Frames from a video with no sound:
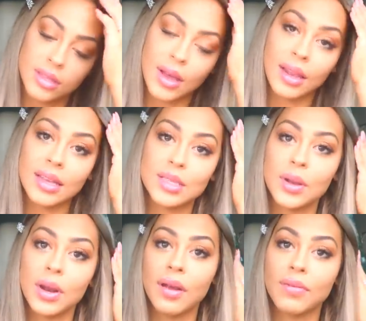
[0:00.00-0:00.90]
So at least we
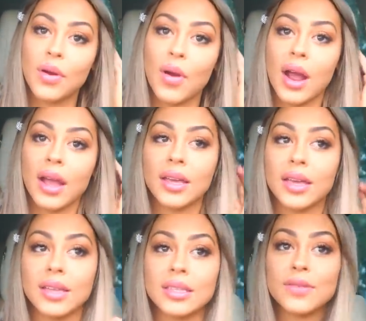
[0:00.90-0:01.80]
don't have crying
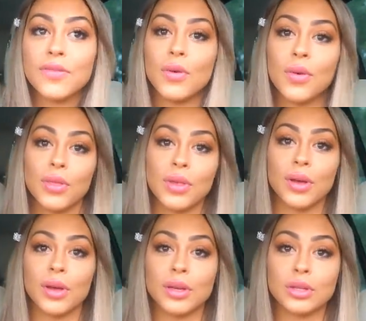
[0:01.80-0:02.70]
kids for
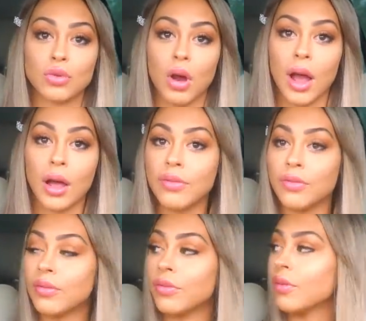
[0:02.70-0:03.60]
the
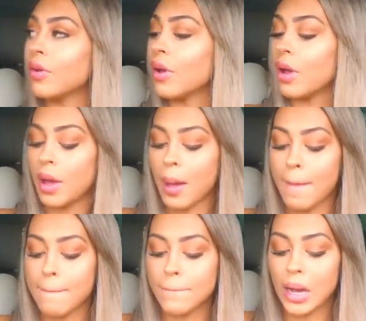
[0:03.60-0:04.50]

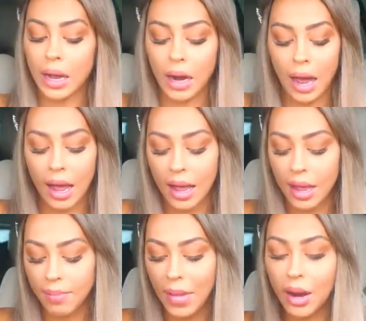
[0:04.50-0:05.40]
drive. But I
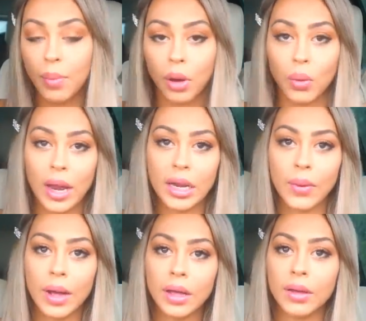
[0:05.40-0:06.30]
made a bottle
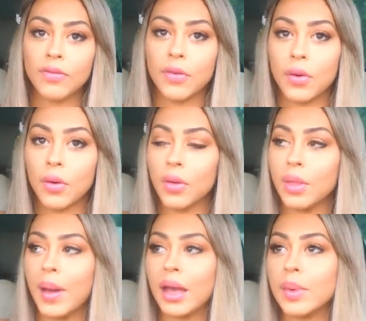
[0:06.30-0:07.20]
anyway for the
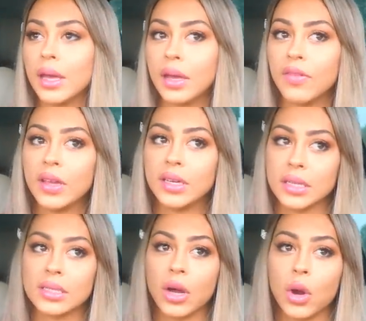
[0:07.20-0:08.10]
baby if he does
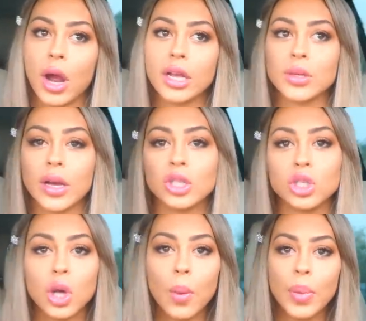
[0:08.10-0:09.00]
start crying, so I can
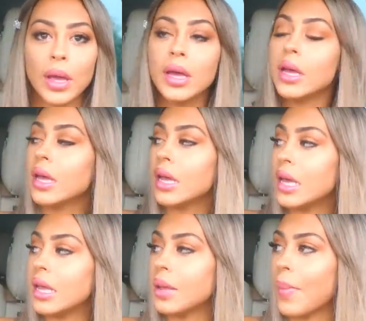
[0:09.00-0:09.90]
just hop
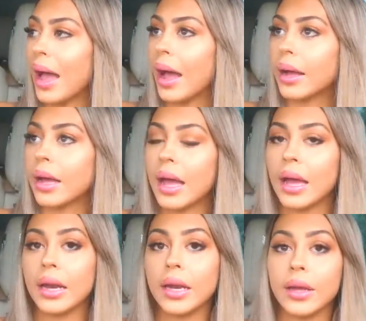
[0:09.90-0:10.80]
in the back
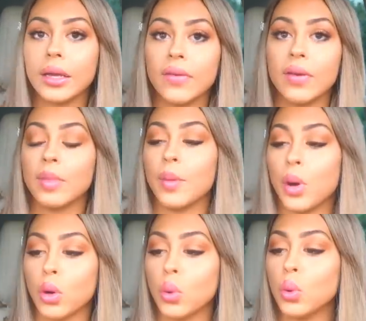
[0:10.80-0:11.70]
and give him the
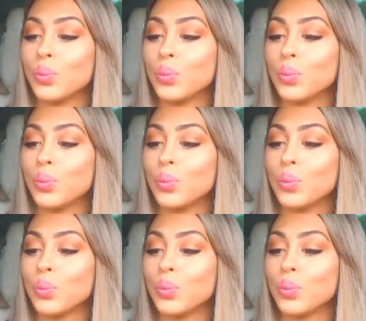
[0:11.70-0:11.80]
bottle.